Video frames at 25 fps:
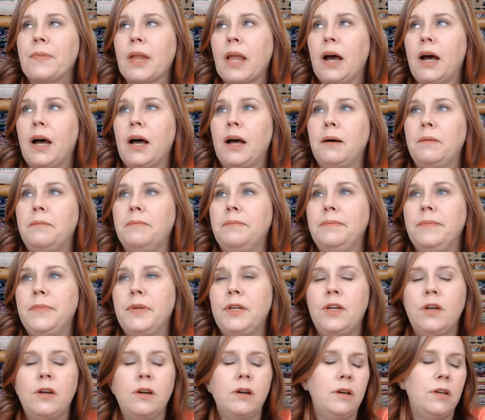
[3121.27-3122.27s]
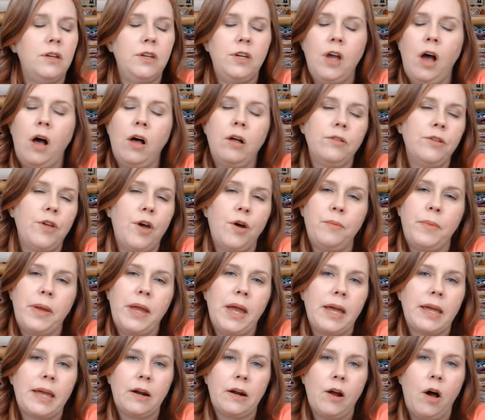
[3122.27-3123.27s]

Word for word: Um, you y'all know me.